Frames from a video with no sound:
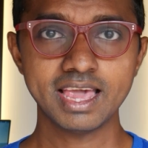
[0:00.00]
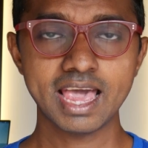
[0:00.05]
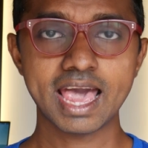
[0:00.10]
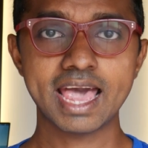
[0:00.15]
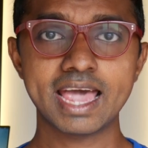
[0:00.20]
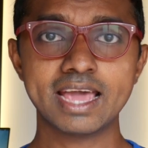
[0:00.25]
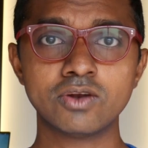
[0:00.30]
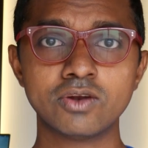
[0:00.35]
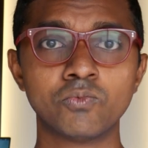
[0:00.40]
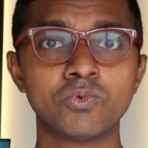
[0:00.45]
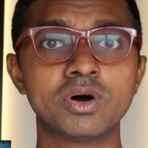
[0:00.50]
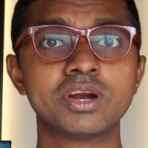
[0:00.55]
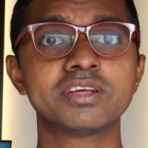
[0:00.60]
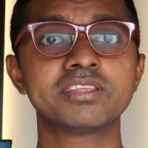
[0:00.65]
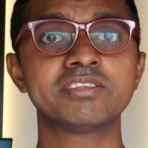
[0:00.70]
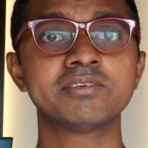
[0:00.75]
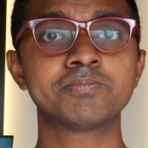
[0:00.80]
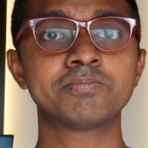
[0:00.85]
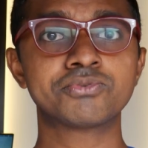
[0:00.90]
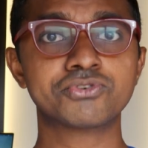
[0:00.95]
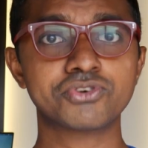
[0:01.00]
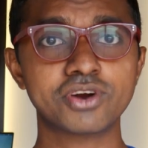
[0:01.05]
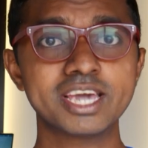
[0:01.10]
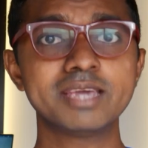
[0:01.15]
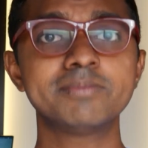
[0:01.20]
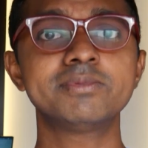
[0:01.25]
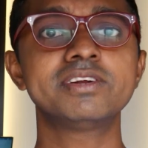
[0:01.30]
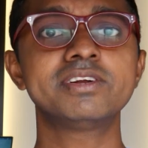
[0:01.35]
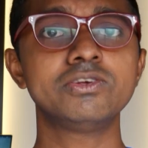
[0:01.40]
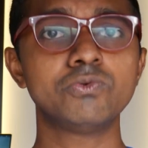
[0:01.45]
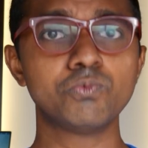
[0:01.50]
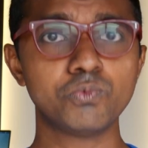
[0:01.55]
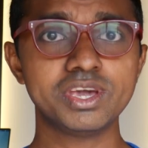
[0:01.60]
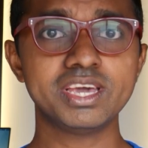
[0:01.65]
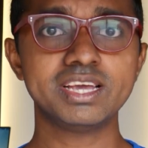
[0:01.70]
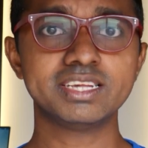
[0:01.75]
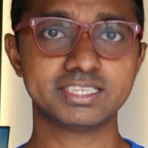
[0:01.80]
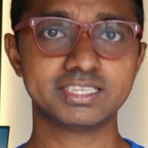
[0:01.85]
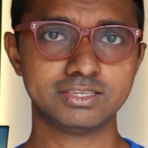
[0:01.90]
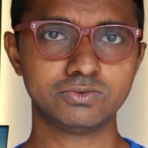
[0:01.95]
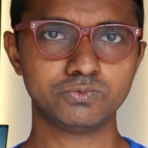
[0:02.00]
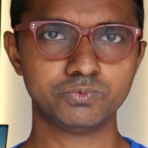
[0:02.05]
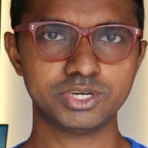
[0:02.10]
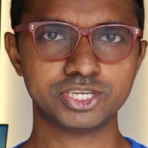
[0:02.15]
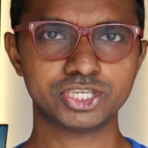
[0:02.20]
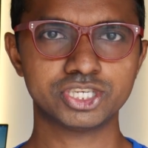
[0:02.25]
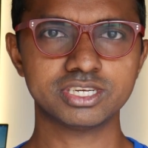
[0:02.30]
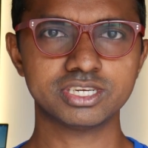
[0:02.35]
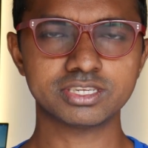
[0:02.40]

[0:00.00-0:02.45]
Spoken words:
And one of the primary ways in which